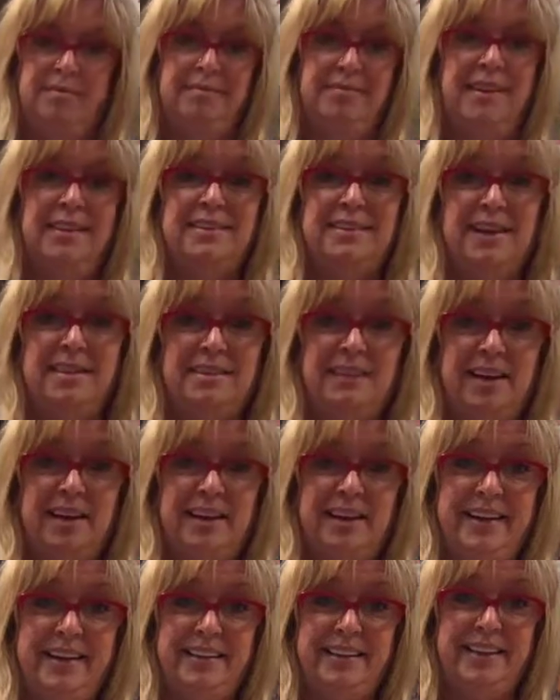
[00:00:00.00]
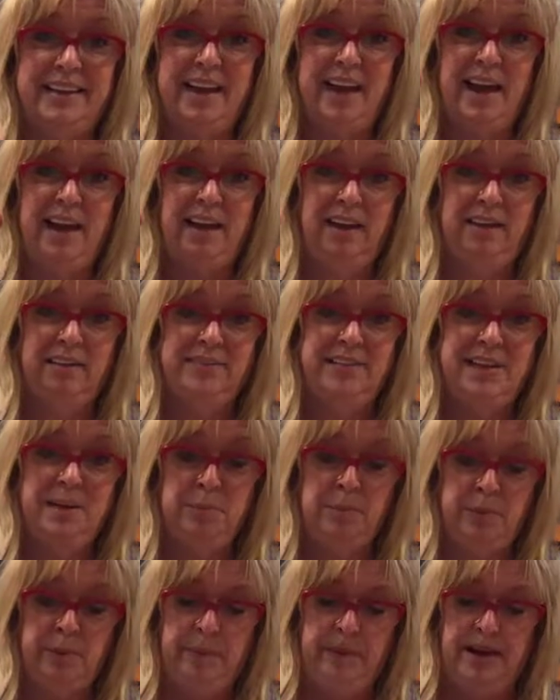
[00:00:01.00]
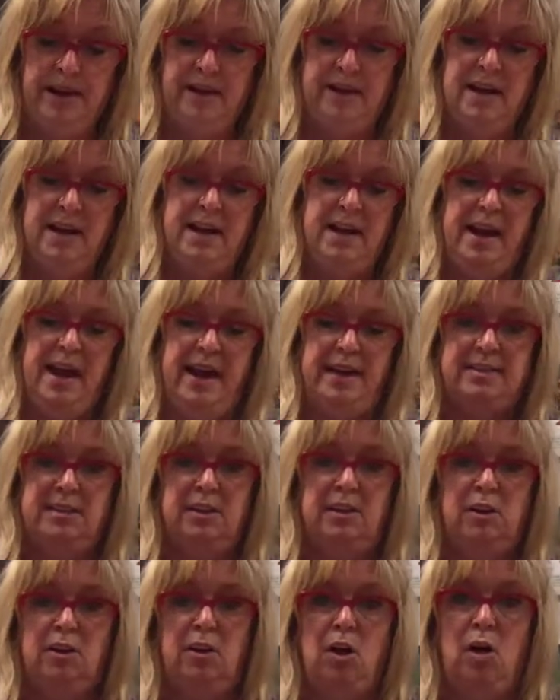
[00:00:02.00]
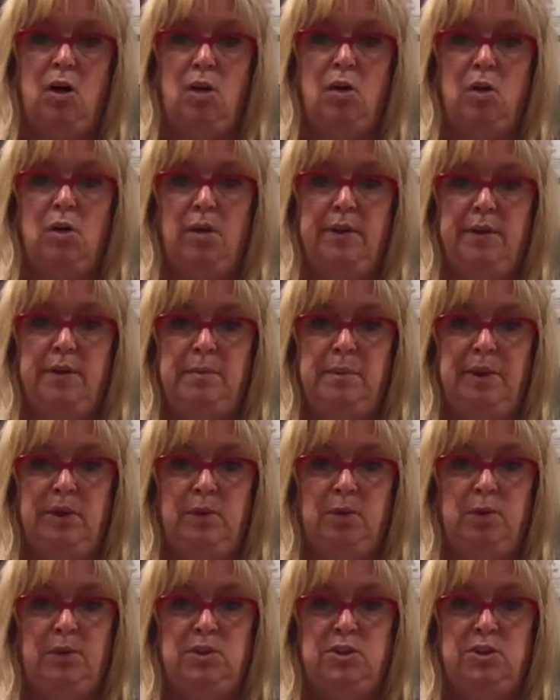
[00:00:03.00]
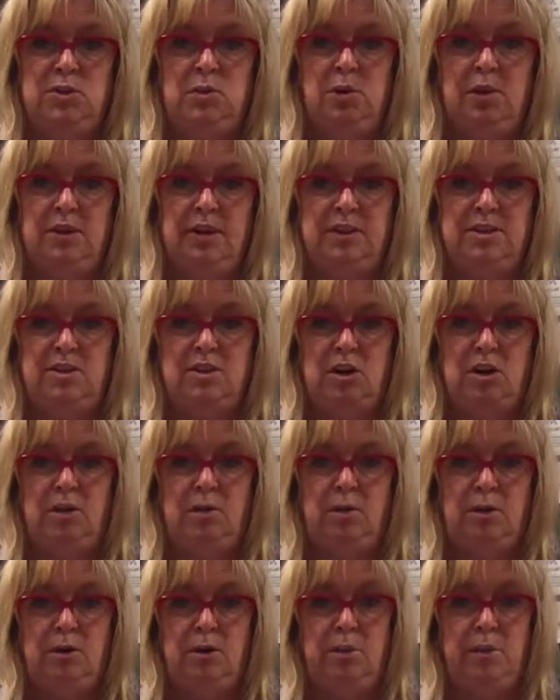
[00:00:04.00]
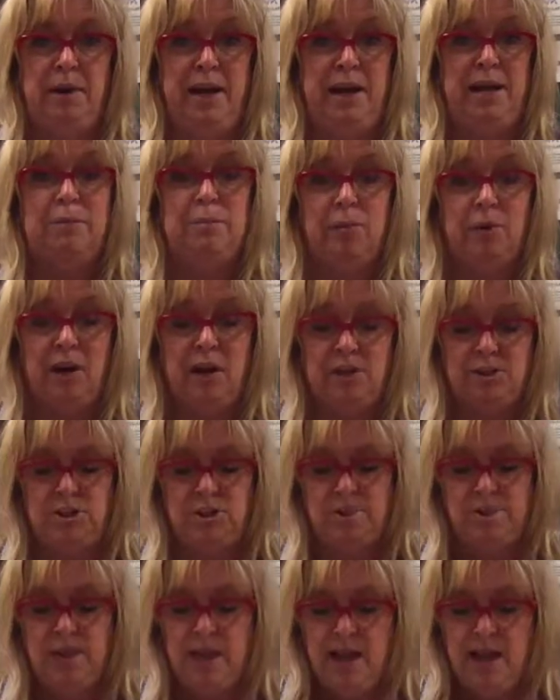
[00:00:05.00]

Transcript: it sounds like. It's a cake of tempera paint. It has a little hole in the middle, which is where they start their paintbrush.